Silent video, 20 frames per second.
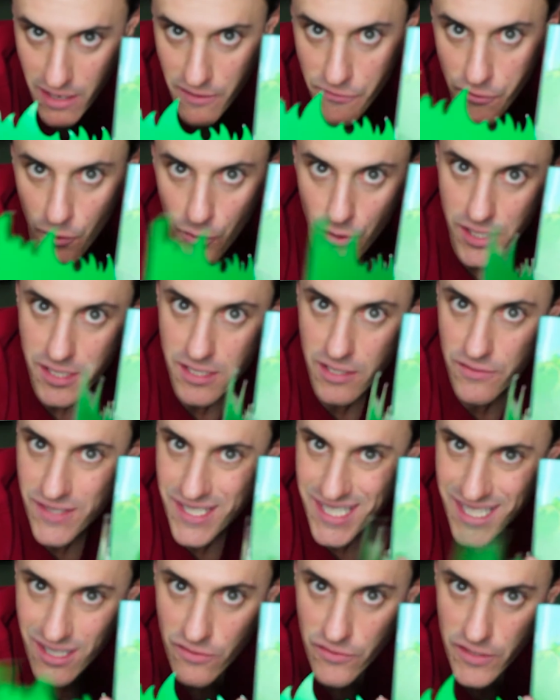forest of
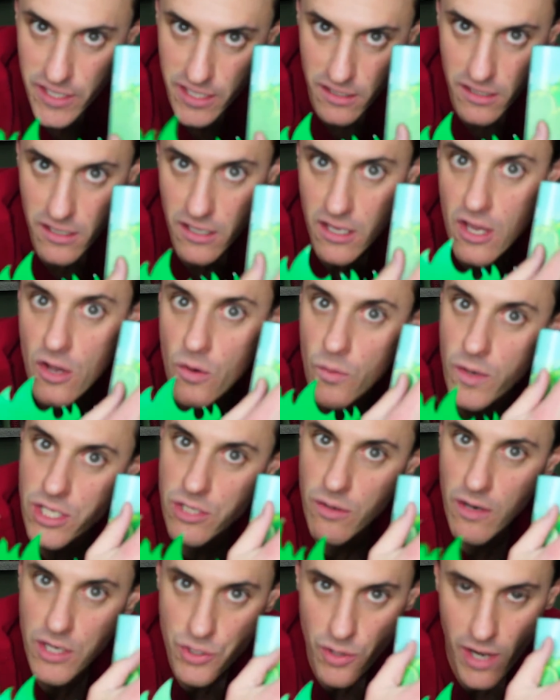Sylvion, which
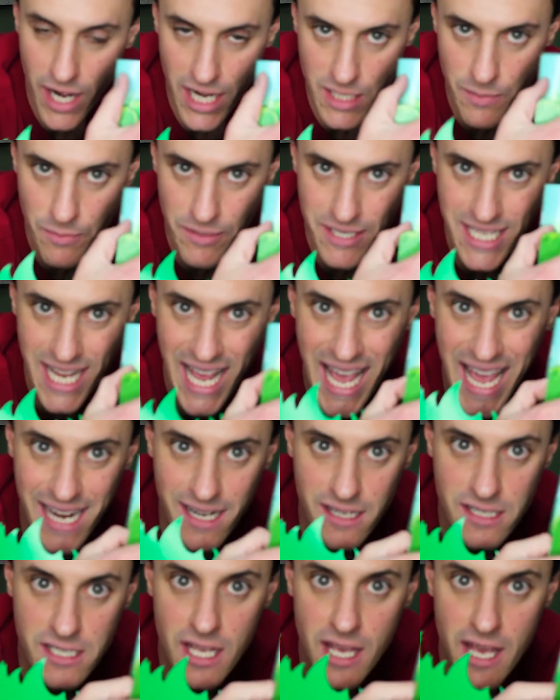you are trying to
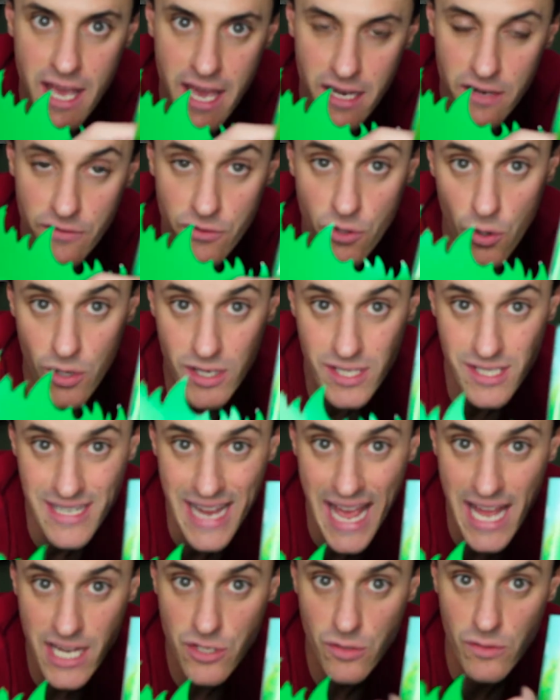protect. And of course,
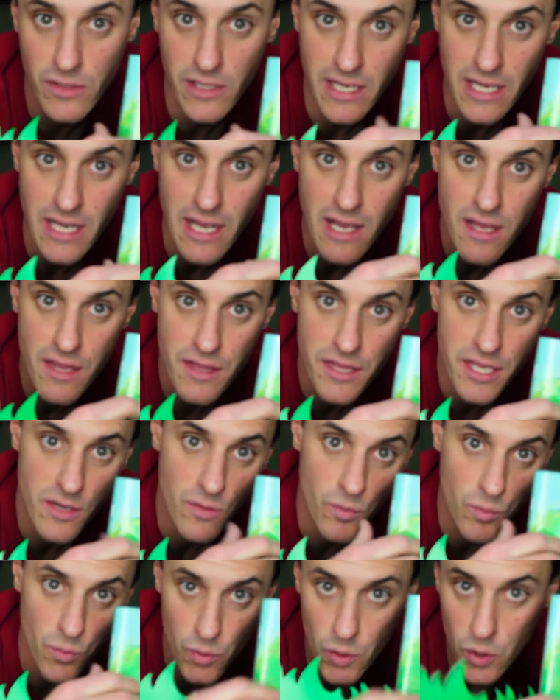naturally, the
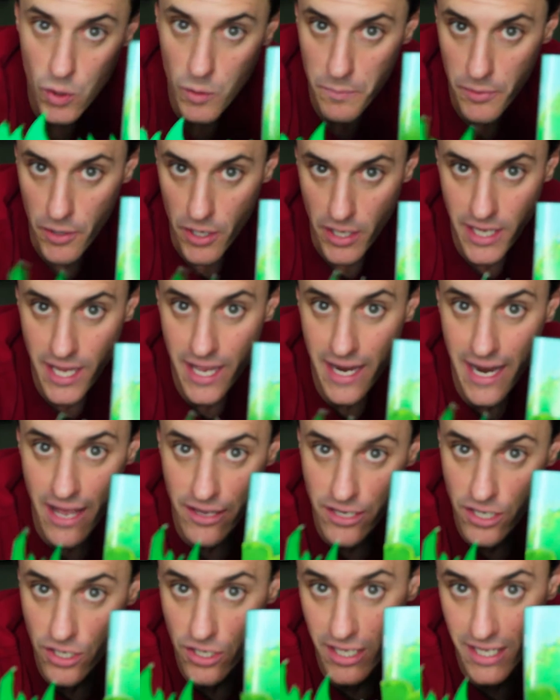rule book. Now,
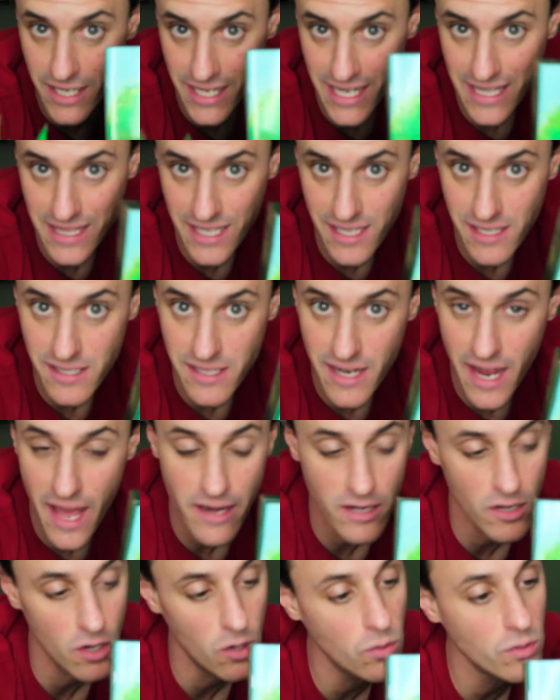you're going to need this
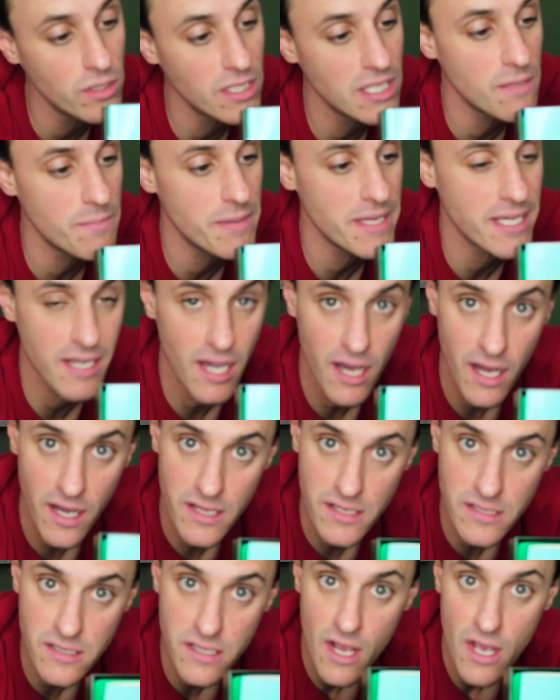not only
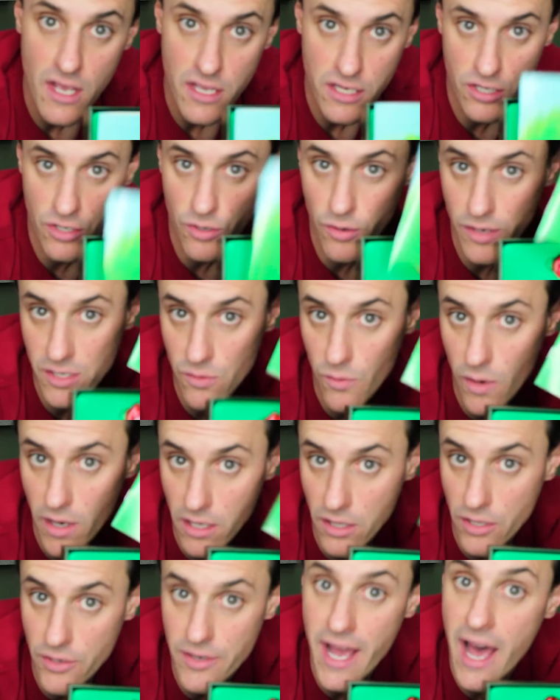because you're going to want
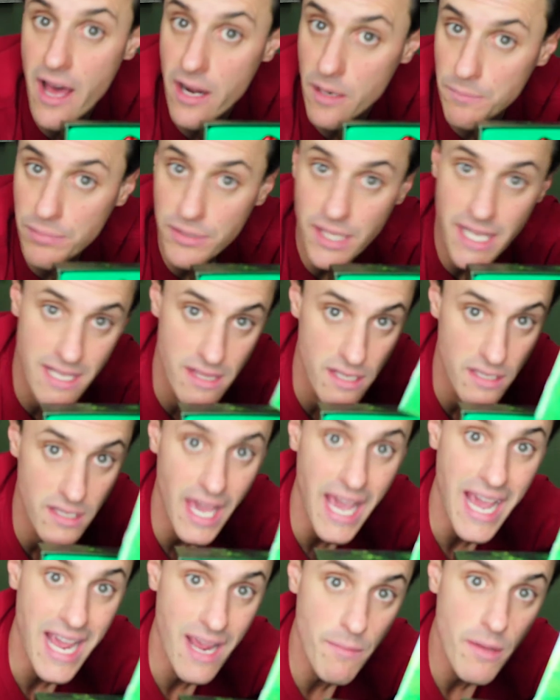to learn how to play the
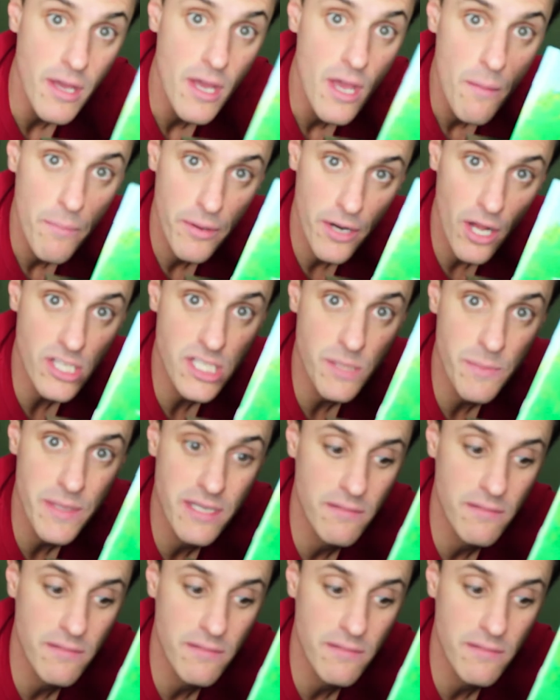game, but also